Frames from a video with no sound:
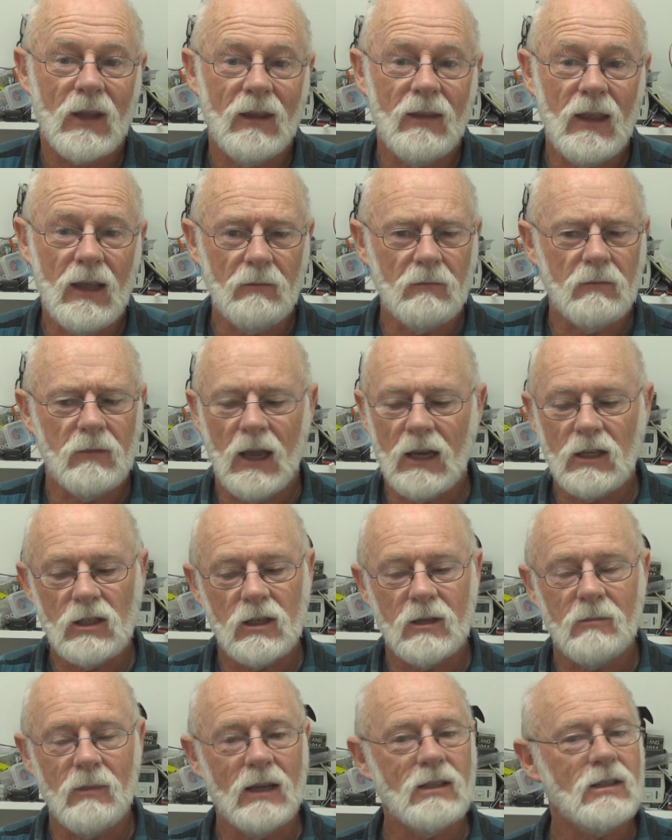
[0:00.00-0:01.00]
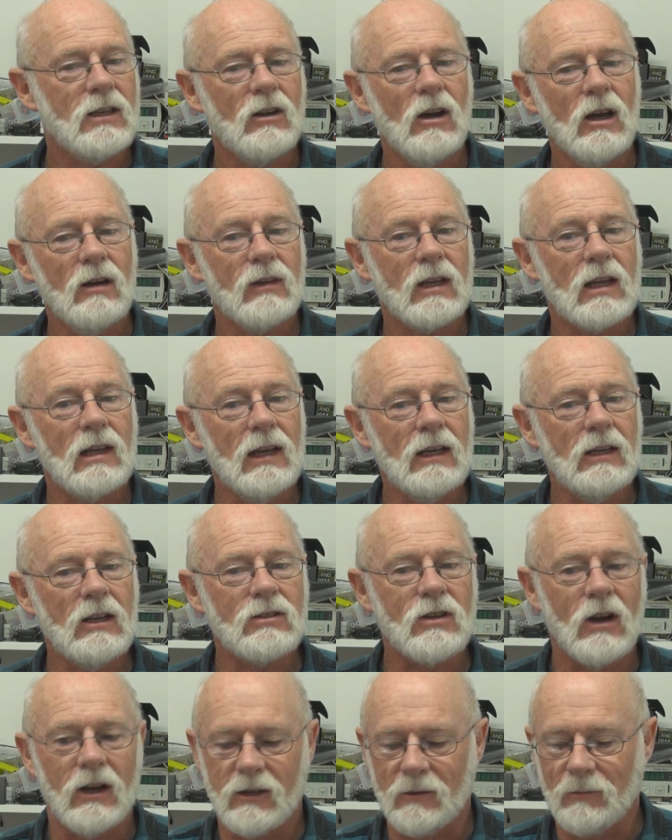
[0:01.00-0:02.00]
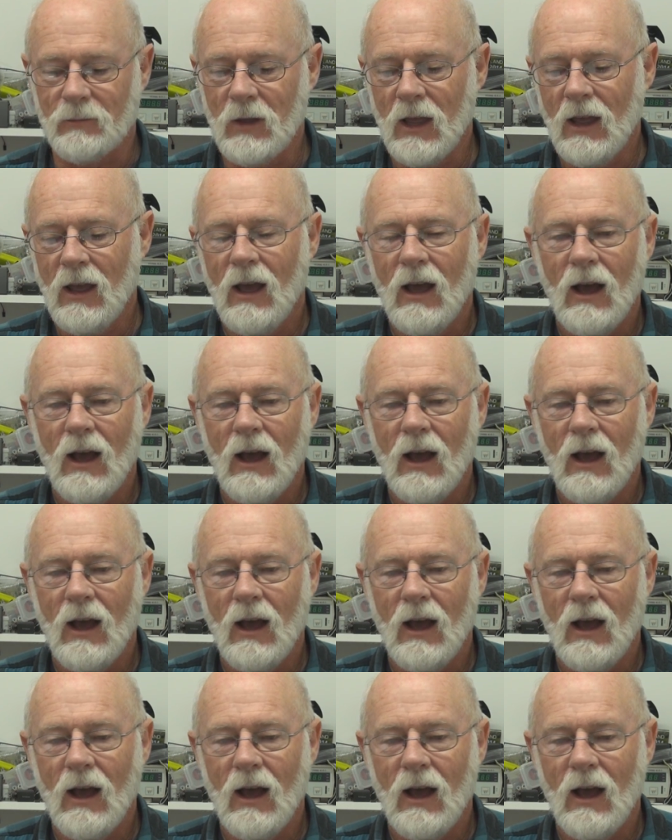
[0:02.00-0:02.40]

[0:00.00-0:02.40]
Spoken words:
And that actually makes it kind of a collector's item.